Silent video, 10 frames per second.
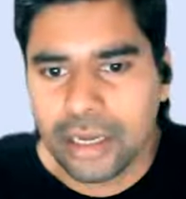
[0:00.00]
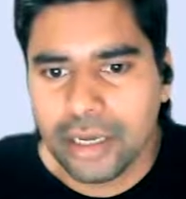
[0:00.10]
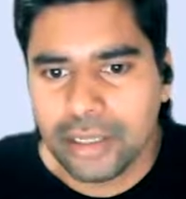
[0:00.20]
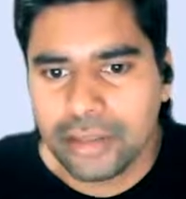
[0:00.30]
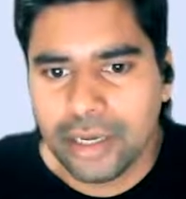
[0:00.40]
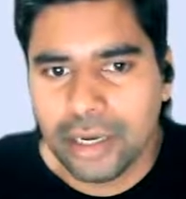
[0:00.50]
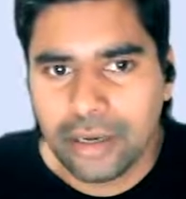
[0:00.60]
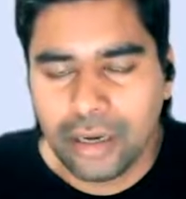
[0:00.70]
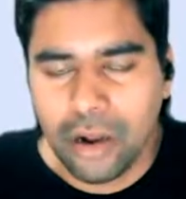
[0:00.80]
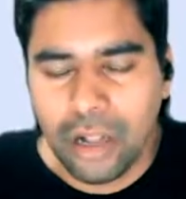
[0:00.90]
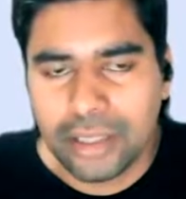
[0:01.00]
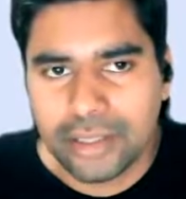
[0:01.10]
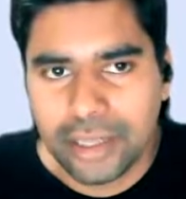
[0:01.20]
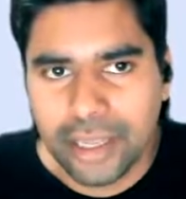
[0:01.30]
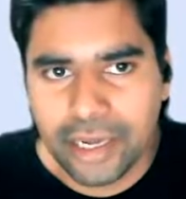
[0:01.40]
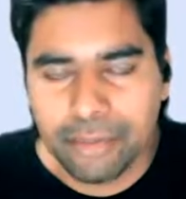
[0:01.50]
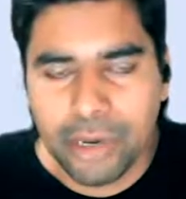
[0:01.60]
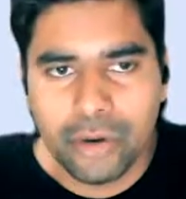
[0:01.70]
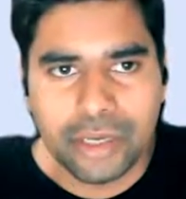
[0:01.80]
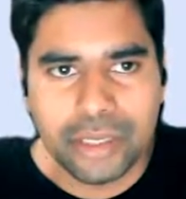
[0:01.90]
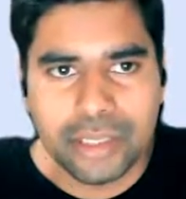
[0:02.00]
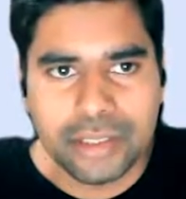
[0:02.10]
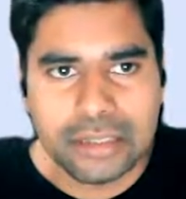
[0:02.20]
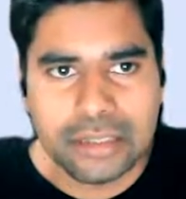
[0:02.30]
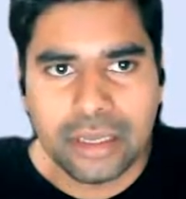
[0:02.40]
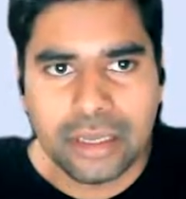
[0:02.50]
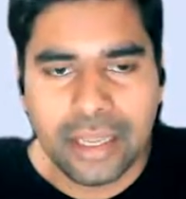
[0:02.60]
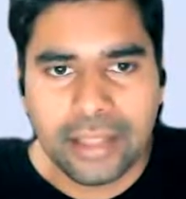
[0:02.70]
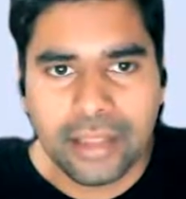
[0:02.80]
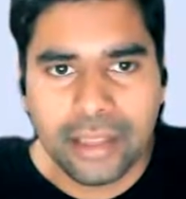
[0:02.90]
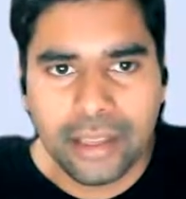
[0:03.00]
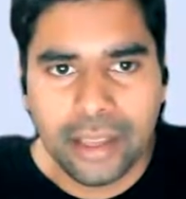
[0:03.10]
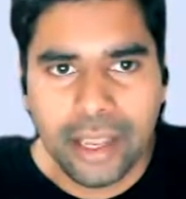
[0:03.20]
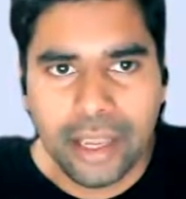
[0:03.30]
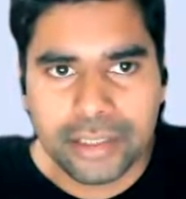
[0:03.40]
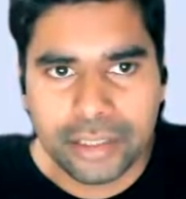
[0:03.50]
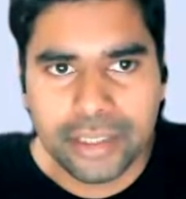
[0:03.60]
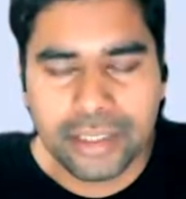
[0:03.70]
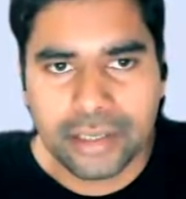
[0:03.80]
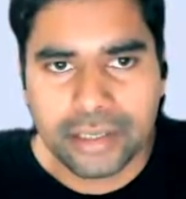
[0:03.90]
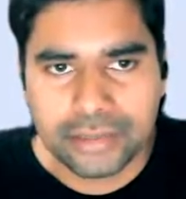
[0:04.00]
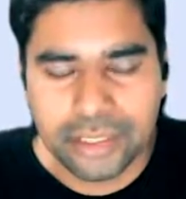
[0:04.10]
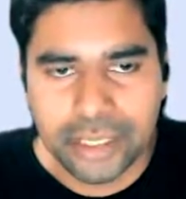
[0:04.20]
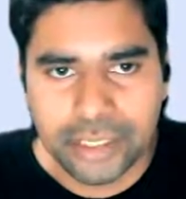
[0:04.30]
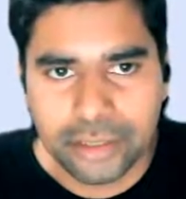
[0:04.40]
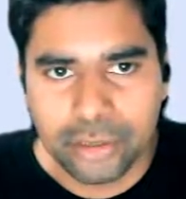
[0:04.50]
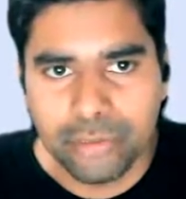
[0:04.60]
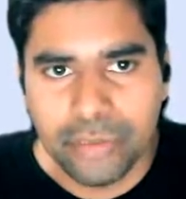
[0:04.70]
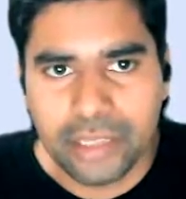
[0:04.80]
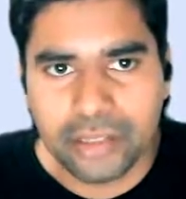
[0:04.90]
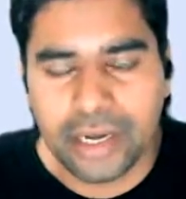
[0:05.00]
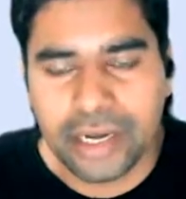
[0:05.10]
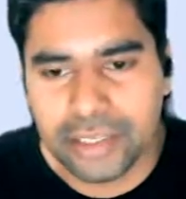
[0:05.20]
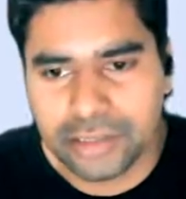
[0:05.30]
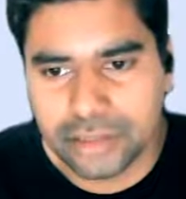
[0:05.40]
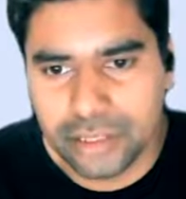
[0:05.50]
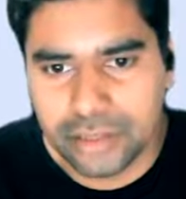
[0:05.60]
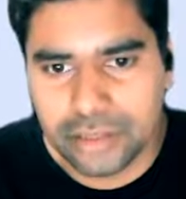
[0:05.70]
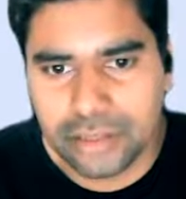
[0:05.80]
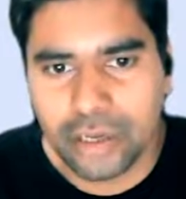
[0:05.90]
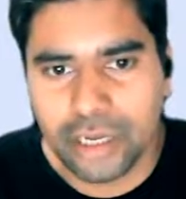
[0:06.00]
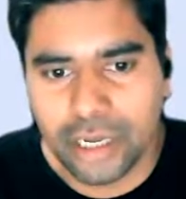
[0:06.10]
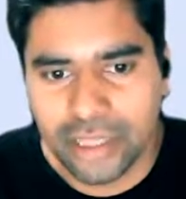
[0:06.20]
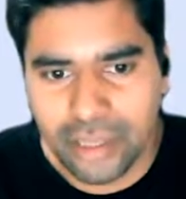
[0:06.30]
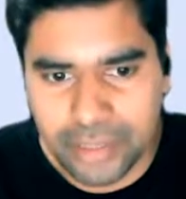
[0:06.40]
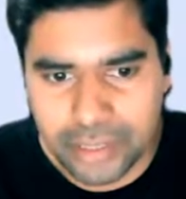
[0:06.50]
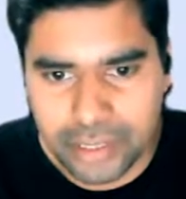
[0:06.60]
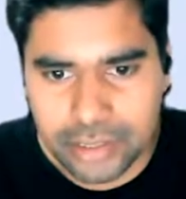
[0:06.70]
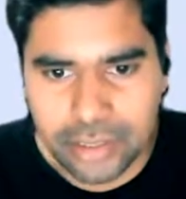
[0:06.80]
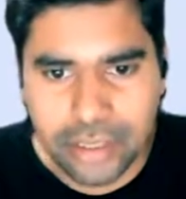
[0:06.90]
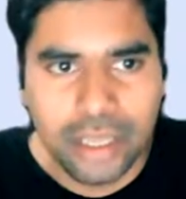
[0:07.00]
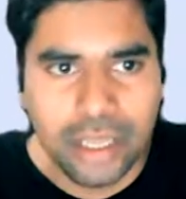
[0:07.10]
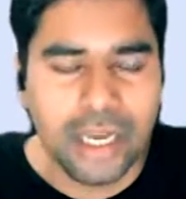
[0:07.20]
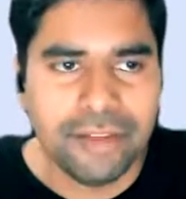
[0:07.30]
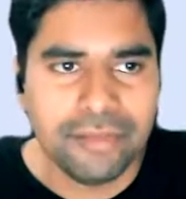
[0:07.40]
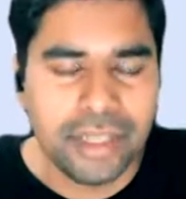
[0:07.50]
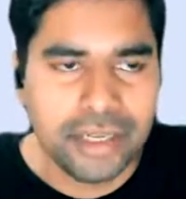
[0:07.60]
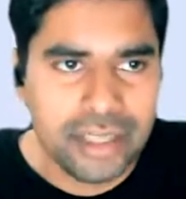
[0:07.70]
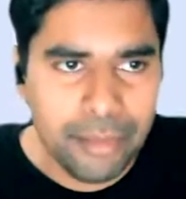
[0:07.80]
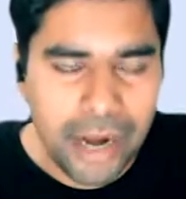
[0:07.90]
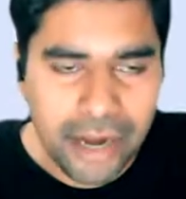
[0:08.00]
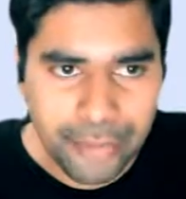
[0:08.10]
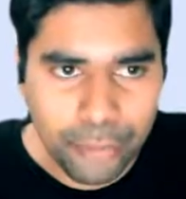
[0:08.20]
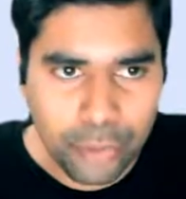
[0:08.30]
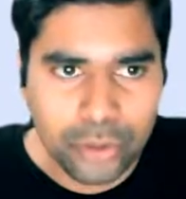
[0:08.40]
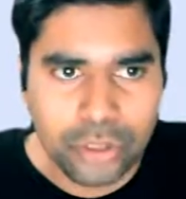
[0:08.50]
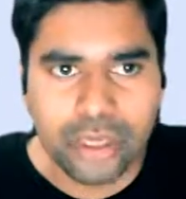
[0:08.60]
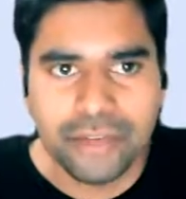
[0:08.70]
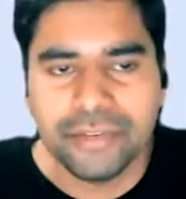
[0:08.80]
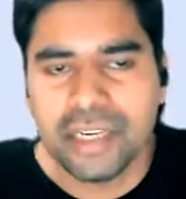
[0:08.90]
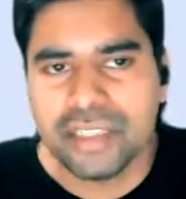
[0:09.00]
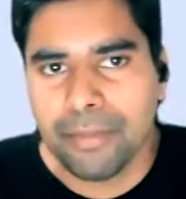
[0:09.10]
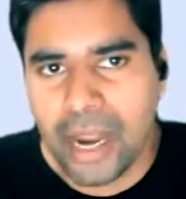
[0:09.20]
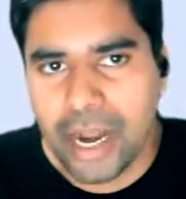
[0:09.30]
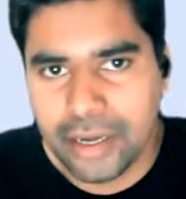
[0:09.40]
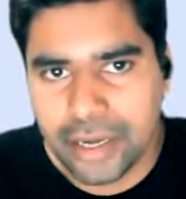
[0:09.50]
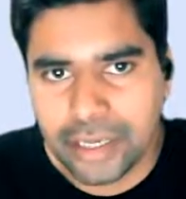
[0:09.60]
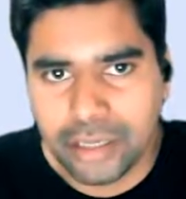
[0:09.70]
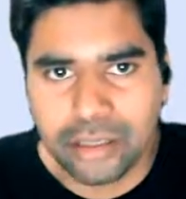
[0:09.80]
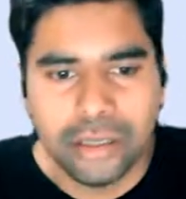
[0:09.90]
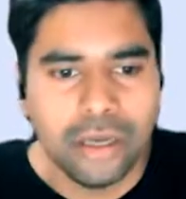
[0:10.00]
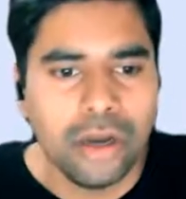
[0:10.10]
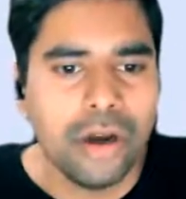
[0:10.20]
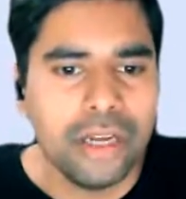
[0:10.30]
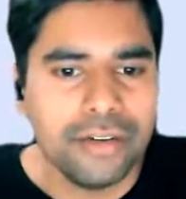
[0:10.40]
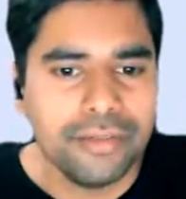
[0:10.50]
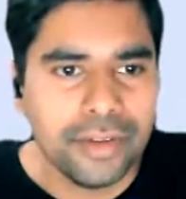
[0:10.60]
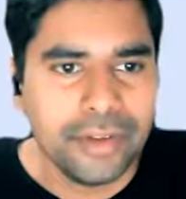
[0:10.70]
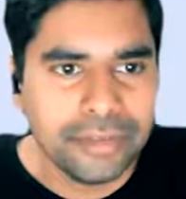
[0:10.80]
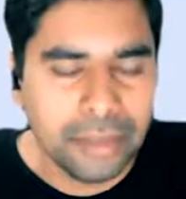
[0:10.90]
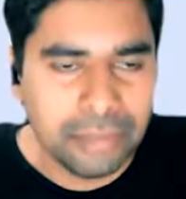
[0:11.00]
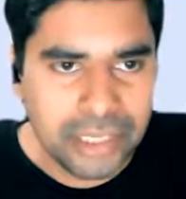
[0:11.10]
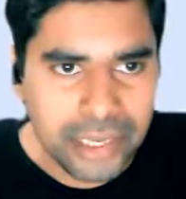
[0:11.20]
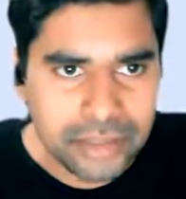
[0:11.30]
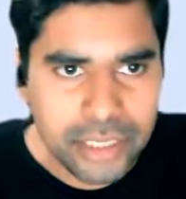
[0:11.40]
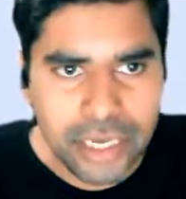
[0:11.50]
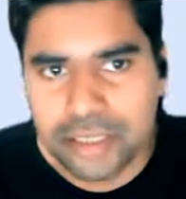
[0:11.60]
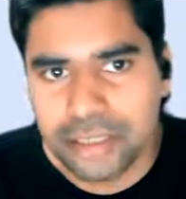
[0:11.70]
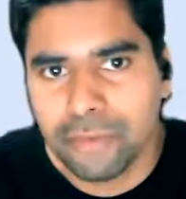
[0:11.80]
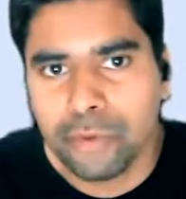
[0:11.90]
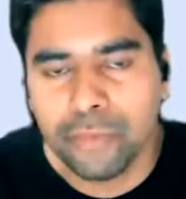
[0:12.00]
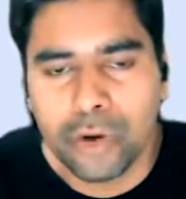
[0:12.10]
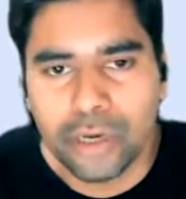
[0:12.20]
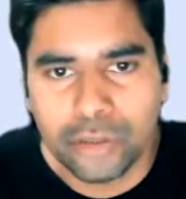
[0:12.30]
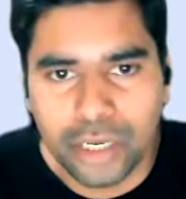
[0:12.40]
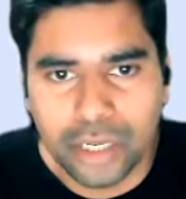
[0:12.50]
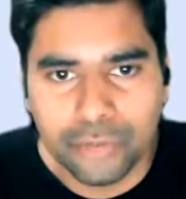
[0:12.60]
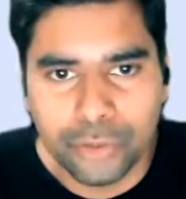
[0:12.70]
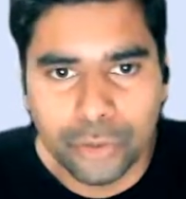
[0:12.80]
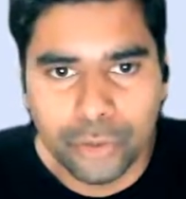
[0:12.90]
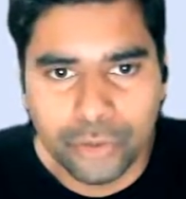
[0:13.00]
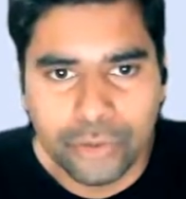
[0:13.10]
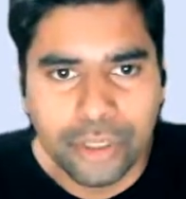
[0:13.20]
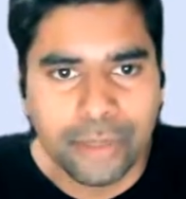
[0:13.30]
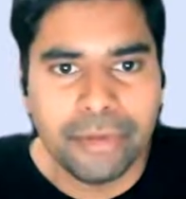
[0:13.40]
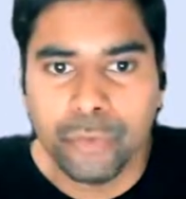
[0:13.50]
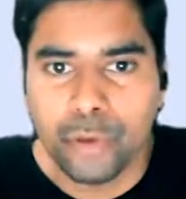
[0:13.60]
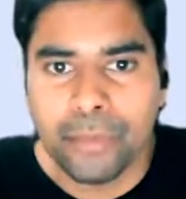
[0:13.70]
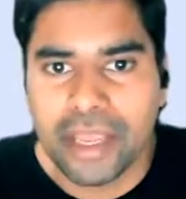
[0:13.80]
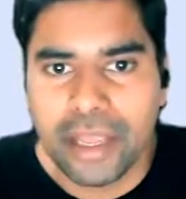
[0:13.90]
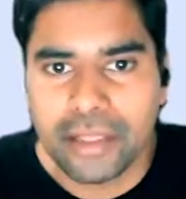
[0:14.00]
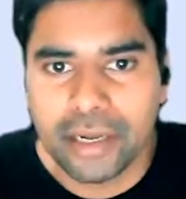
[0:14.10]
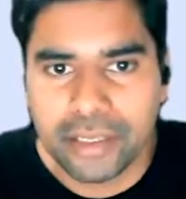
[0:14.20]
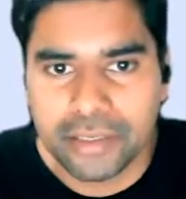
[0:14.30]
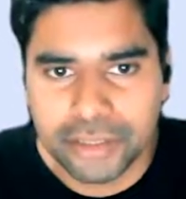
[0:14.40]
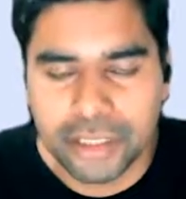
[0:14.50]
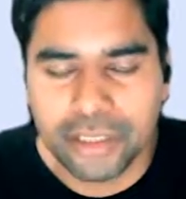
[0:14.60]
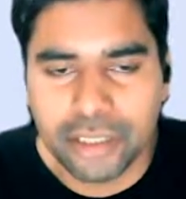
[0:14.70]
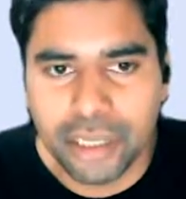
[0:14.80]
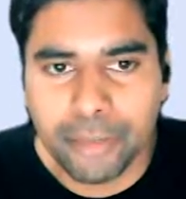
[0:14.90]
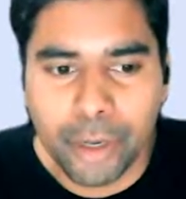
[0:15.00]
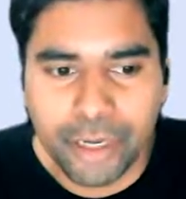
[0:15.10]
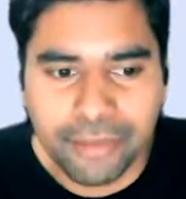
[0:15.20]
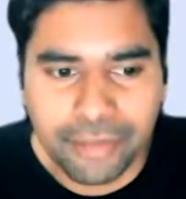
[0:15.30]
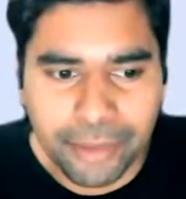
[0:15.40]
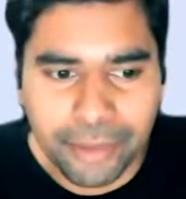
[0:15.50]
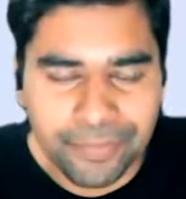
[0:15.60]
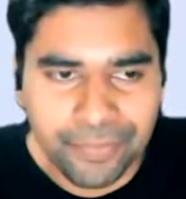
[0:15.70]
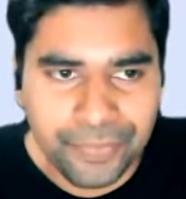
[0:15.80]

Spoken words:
There are all that they care about is, can they actually trust the data to make the right decisions in the business? If there is a bad report, if there is a bad data, or if something has changed, they would love to know before making that decision in that point of time.